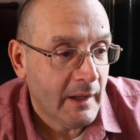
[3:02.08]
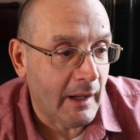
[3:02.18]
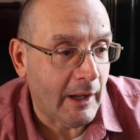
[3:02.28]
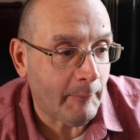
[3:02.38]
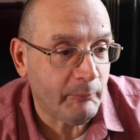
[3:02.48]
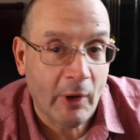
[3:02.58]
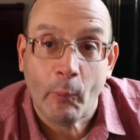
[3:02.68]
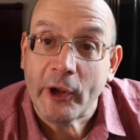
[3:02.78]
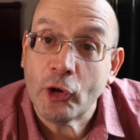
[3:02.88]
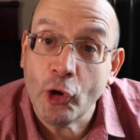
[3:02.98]
No,
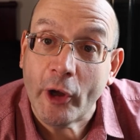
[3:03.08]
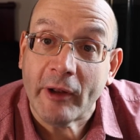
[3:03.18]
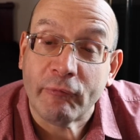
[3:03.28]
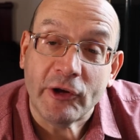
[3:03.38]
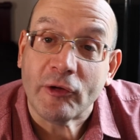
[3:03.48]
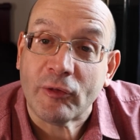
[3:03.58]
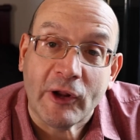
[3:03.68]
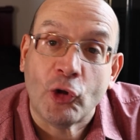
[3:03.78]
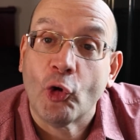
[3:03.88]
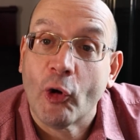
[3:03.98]
we could if we just
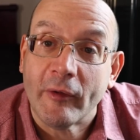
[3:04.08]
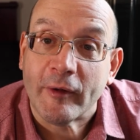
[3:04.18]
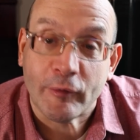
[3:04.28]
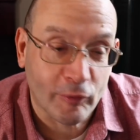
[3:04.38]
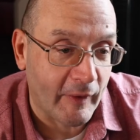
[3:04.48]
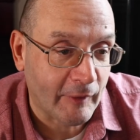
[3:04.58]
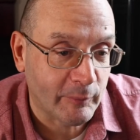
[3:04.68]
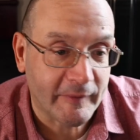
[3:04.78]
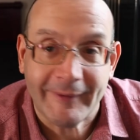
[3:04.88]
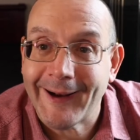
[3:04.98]
ignore this. So that's
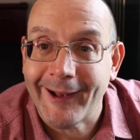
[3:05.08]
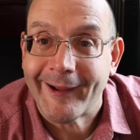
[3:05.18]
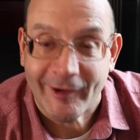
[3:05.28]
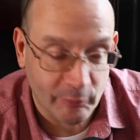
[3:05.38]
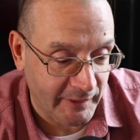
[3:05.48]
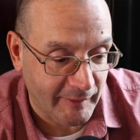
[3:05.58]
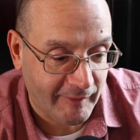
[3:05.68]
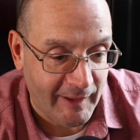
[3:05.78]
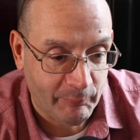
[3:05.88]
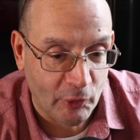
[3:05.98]
what they're telling us. We need to
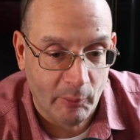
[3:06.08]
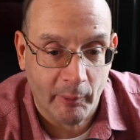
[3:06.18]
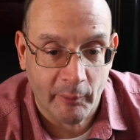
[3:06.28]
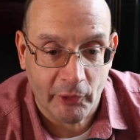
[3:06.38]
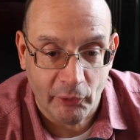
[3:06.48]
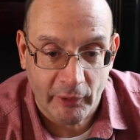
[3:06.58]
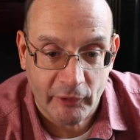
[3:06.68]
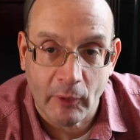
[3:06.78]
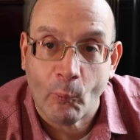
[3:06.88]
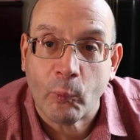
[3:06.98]
keep doing what we're doing.
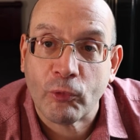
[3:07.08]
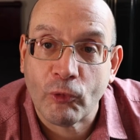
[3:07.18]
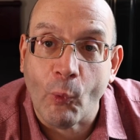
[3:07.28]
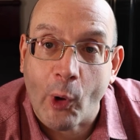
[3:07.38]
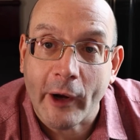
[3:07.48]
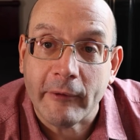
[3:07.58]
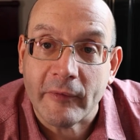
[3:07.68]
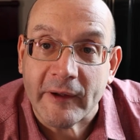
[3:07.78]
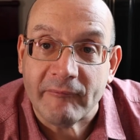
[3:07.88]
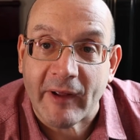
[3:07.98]
Don't squander
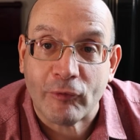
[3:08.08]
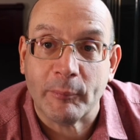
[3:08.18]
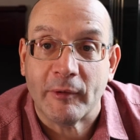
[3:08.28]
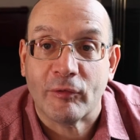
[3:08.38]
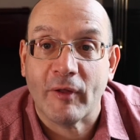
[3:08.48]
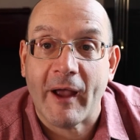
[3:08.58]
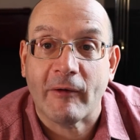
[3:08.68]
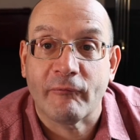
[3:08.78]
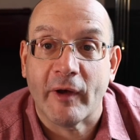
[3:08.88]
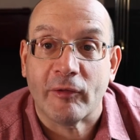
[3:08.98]
the investment and
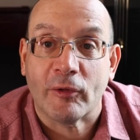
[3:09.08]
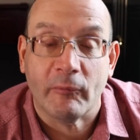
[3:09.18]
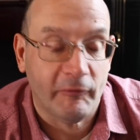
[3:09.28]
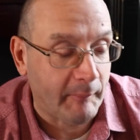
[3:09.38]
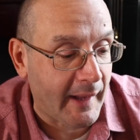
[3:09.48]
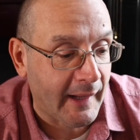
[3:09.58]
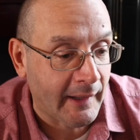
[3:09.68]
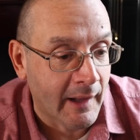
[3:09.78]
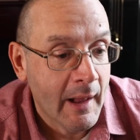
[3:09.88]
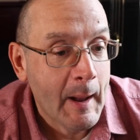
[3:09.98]
sacrifice that we've made.